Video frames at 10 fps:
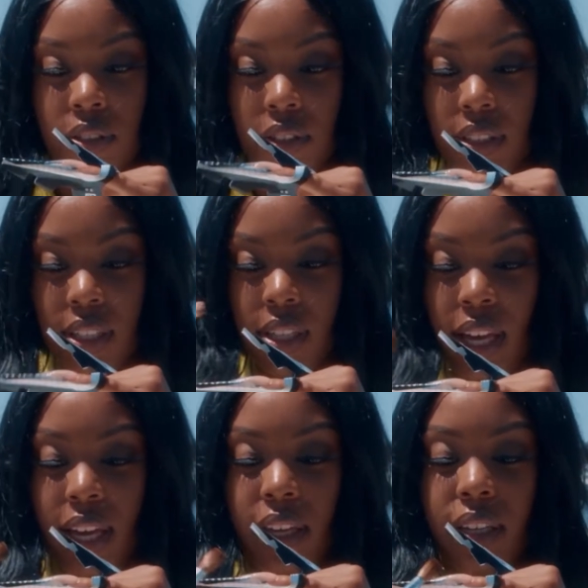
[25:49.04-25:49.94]
You see
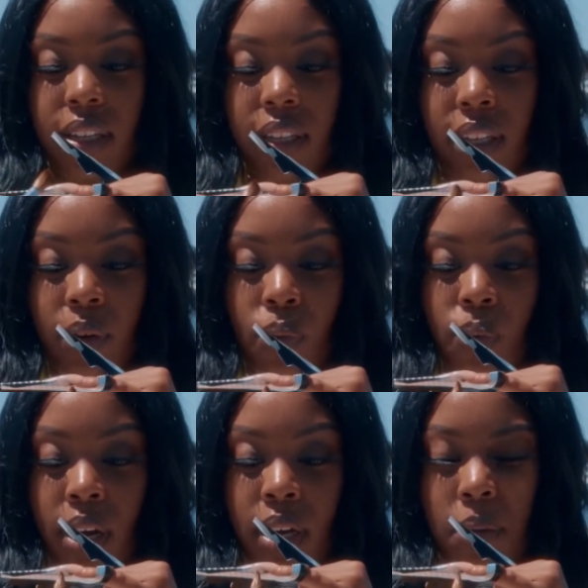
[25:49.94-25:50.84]
that? Like
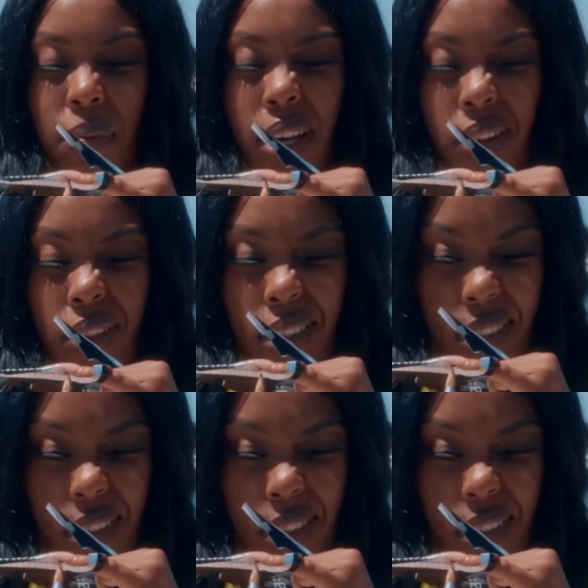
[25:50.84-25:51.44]
right about